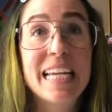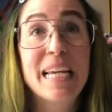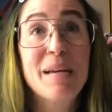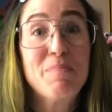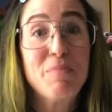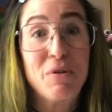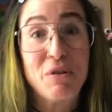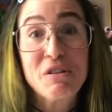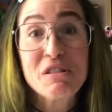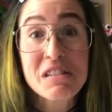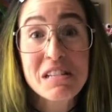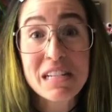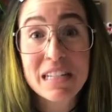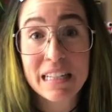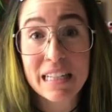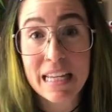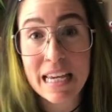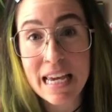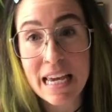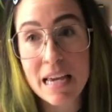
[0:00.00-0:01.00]
it
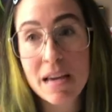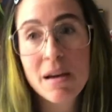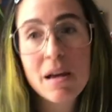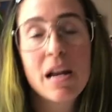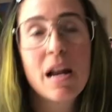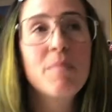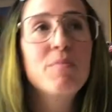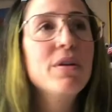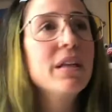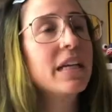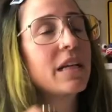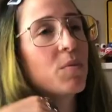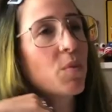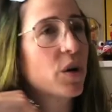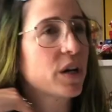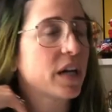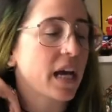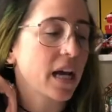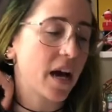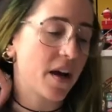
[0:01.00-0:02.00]
personally, and I'm really
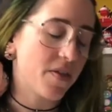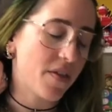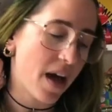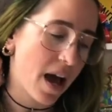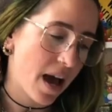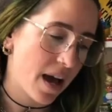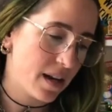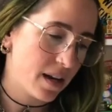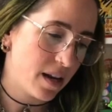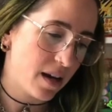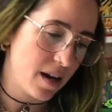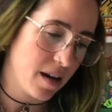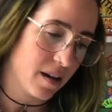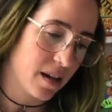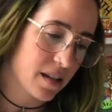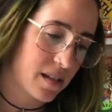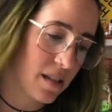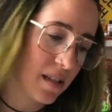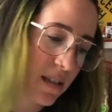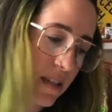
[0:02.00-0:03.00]
working on that
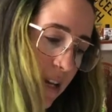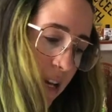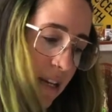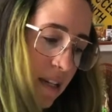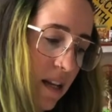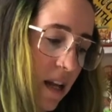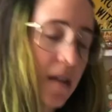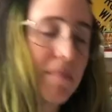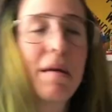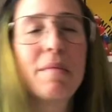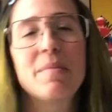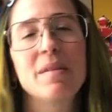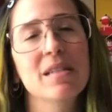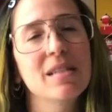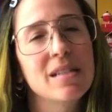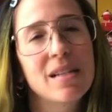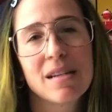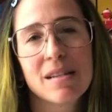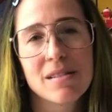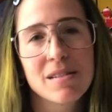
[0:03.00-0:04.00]
because it's like none of my
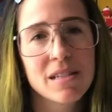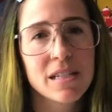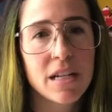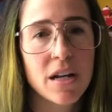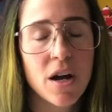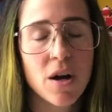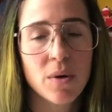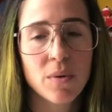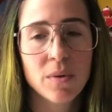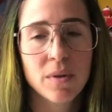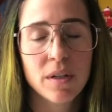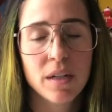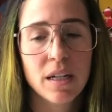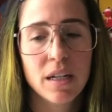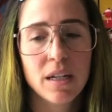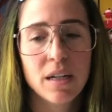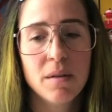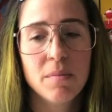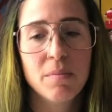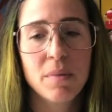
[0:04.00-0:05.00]
business,
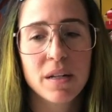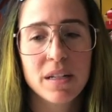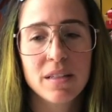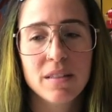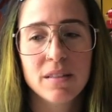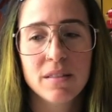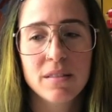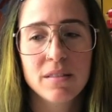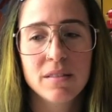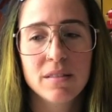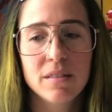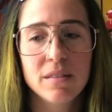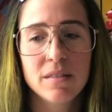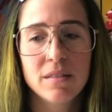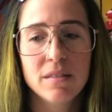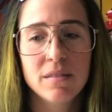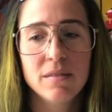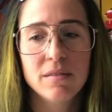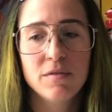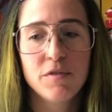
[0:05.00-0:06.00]
But
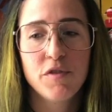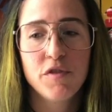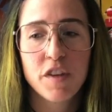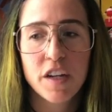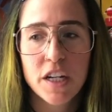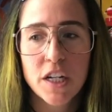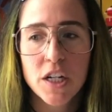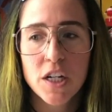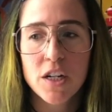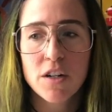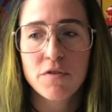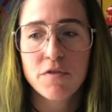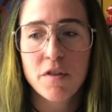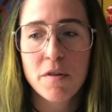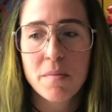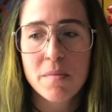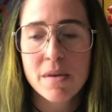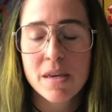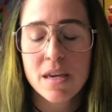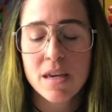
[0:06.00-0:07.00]
fear
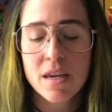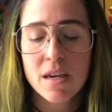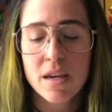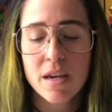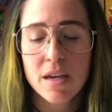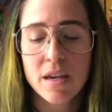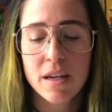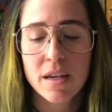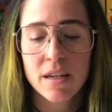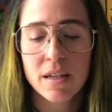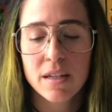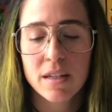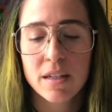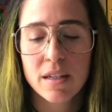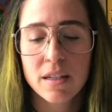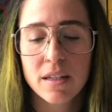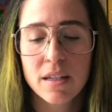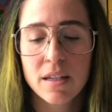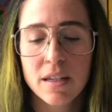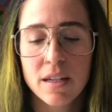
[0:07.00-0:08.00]
for me
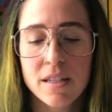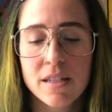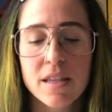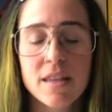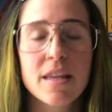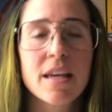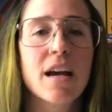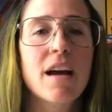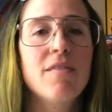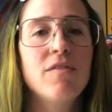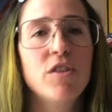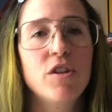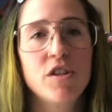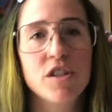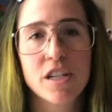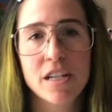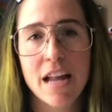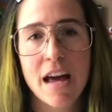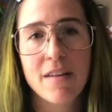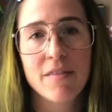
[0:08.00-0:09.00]
is a thing I've learned
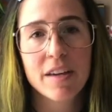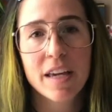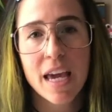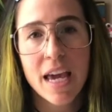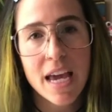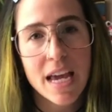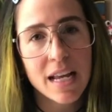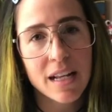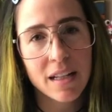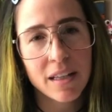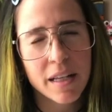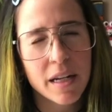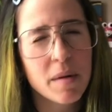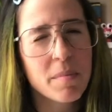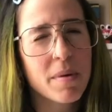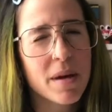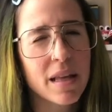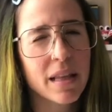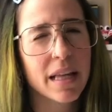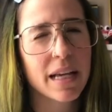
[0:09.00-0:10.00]
to navigate a little
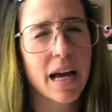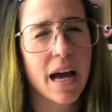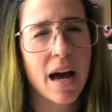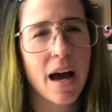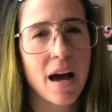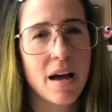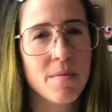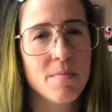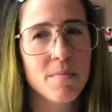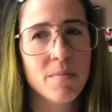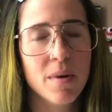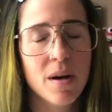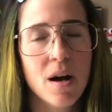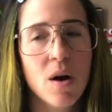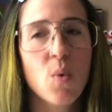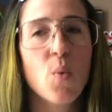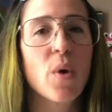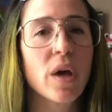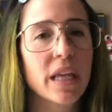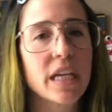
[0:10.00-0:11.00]
bit. Like I'm
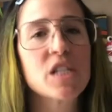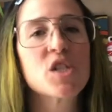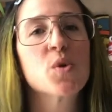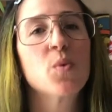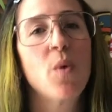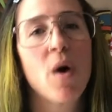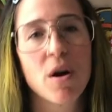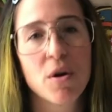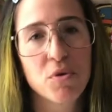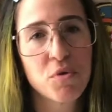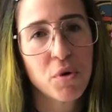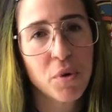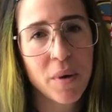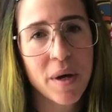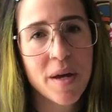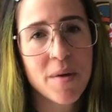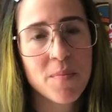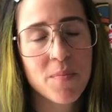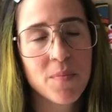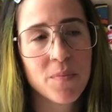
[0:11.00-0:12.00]
willing to walk through
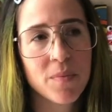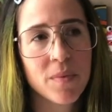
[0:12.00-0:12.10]
it.